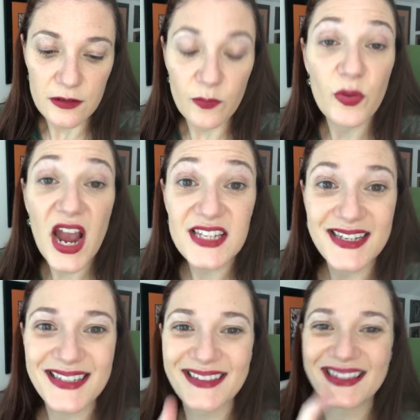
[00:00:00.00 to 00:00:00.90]

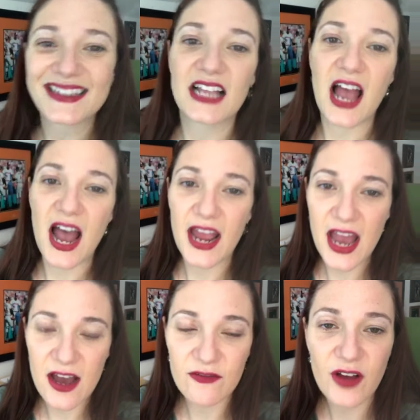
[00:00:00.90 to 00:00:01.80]
prizes. I
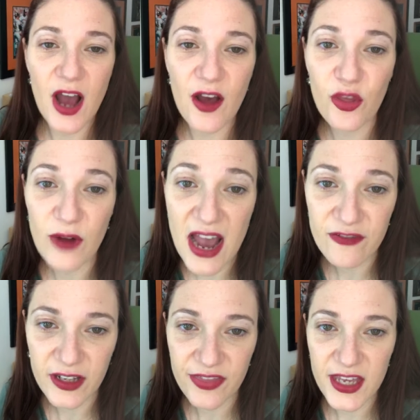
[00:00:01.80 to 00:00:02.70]
have the raffle
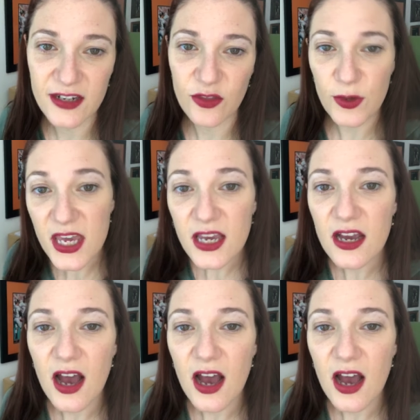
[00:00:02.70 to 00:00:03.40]
at the end of the week.